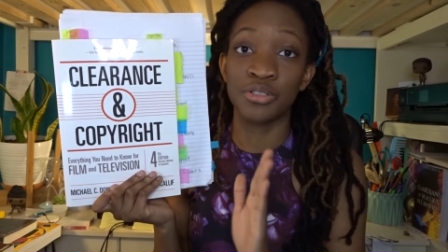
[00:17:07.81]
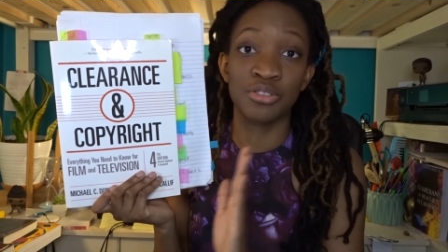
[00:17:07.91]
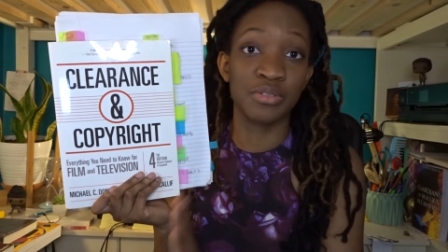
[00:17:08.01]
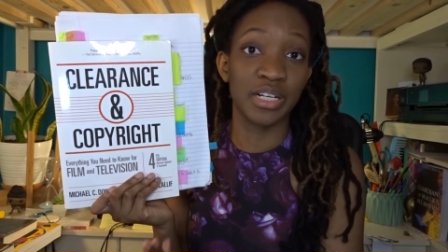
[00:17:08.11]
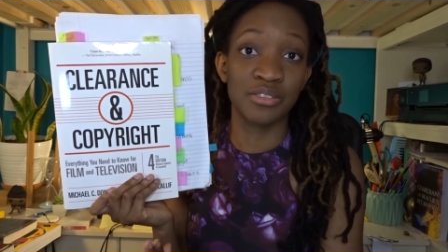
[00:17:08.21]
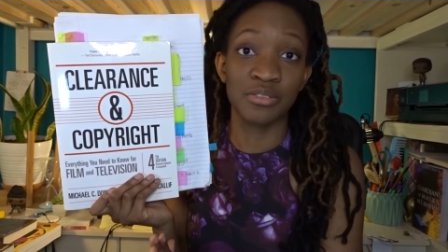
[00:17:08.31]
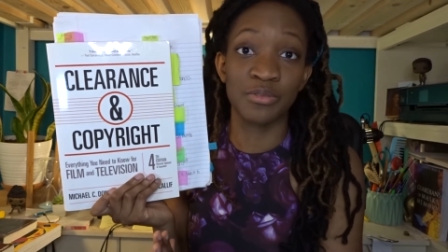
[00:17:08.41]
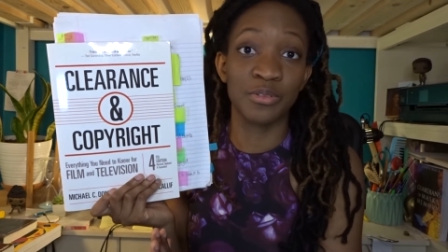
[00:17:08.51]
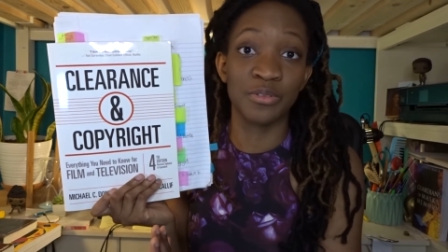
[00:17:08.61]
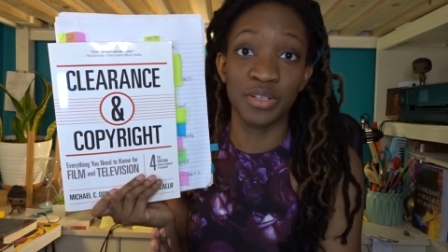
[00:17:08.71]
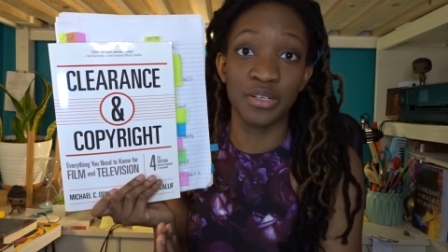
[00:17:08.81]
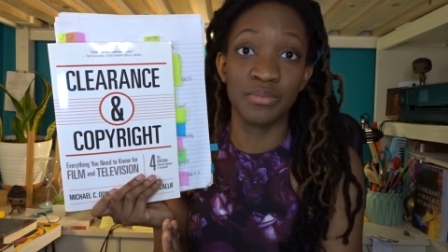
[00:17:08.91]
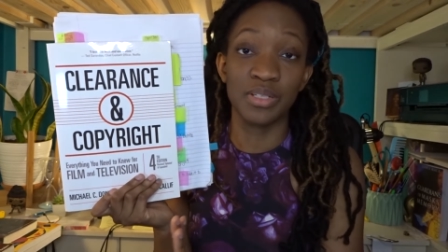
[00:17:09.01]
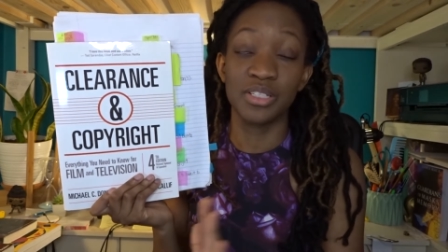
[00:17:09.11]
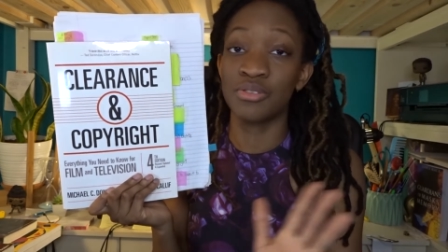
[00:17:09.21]
a director for a
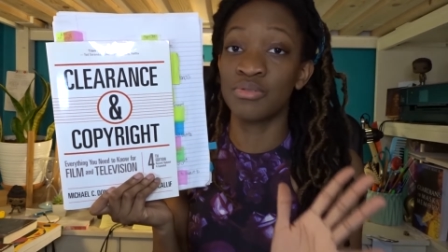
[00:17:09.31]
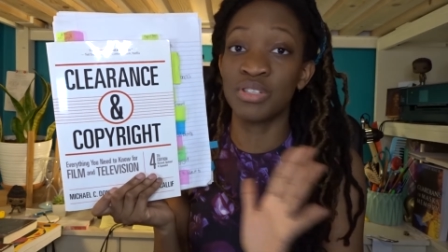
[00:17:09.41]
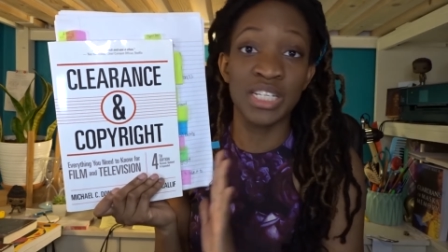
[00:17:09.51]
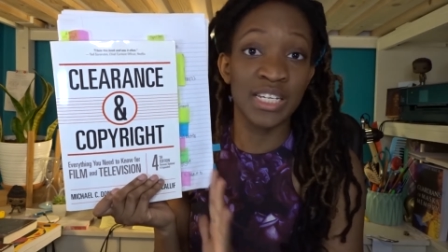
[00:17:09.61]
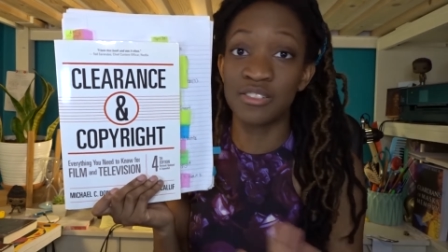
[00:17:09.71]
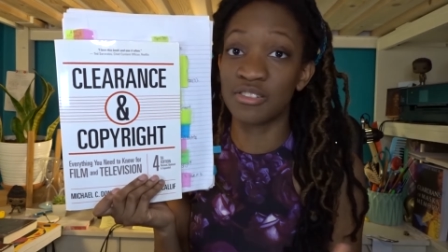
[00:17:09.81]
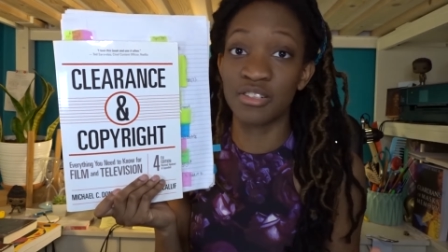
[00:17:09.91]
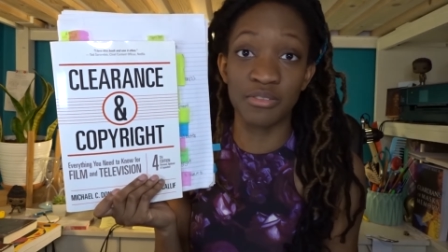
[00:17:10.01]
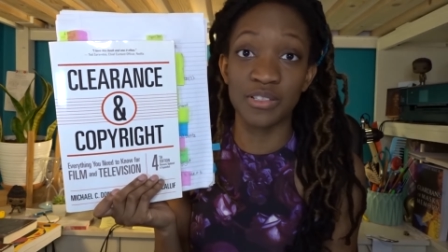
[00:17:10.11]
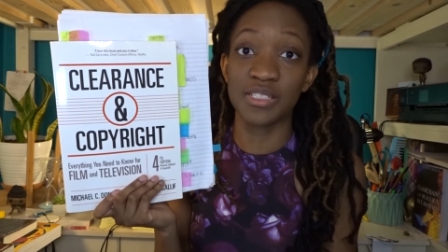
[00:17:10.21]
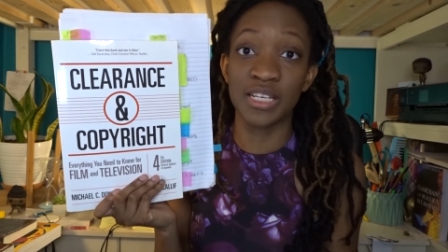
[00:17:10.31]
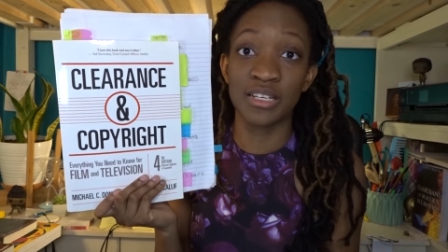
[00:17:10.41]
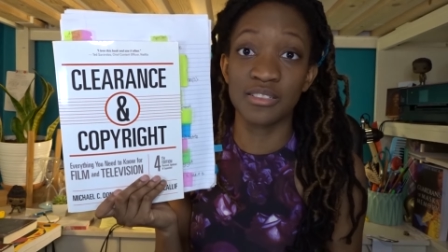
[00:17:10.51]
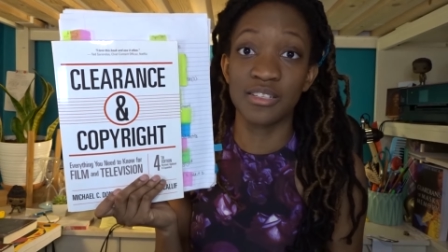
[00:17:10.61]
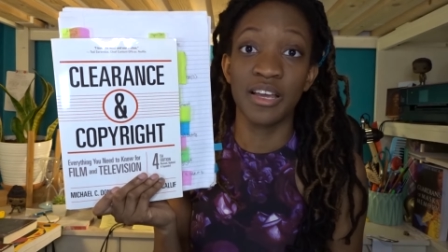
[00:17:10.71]
film, you need to know these
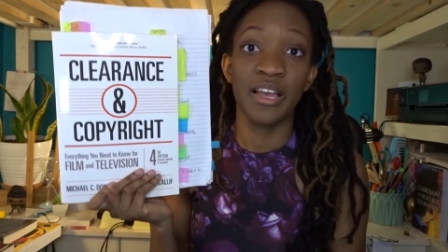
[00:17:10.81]
things.